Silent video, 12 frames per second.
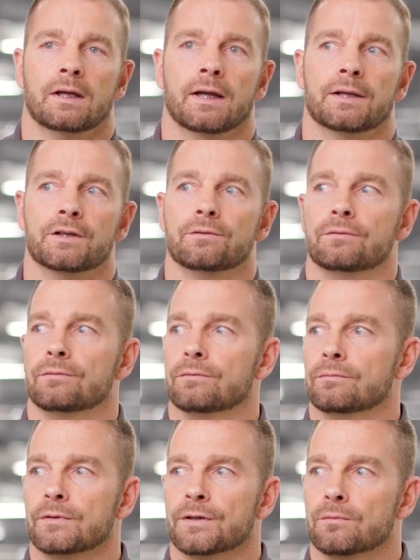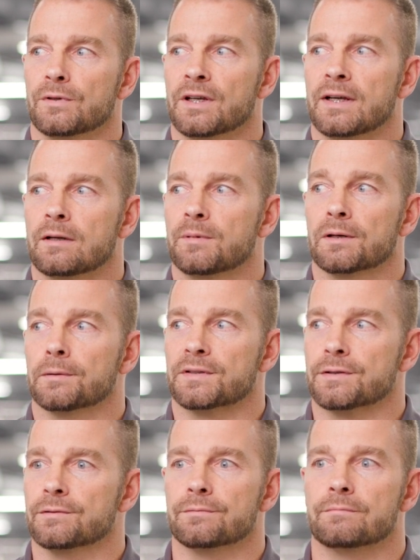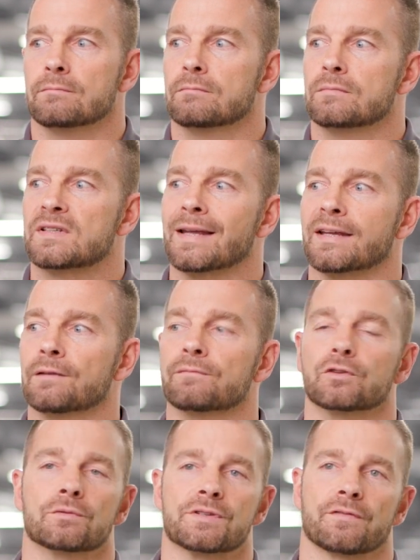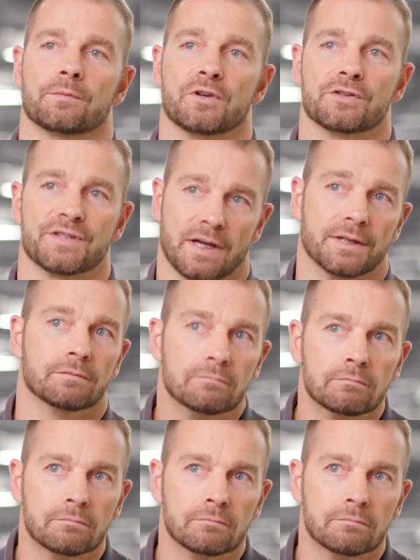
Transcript: and you you, you need to be able to take influence from your site,